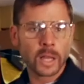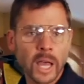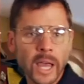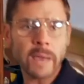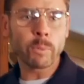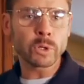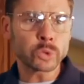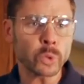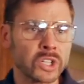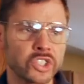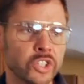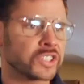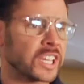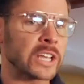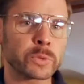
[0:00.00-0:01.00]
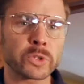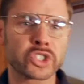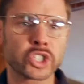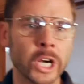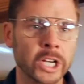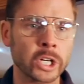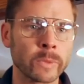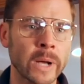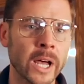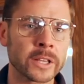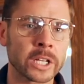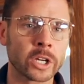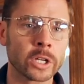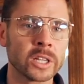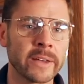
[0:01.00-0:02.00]
Hey, which one of you kids was jerking around
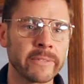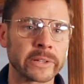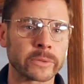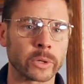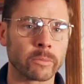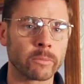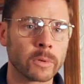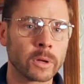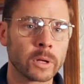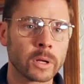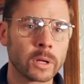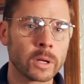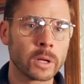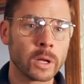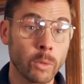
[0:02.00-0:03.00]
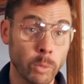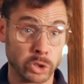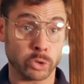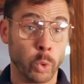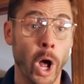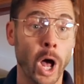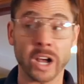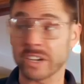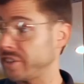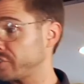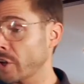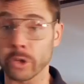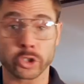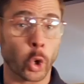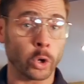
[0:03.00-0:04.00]
the good living room? What's wrong is
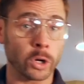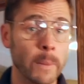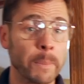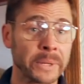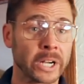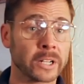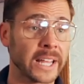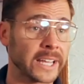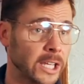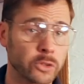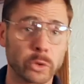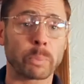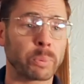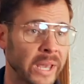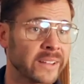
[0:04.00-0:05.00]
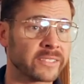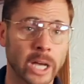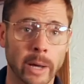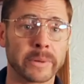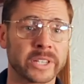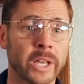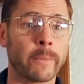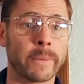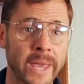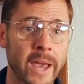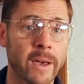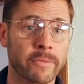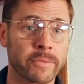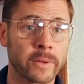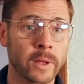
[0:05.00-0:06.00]
it's all tore up in there like you were playing
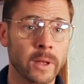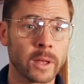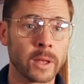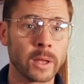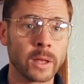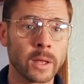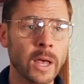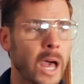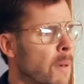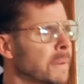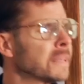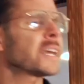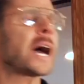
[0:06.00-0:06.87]
WWF. How many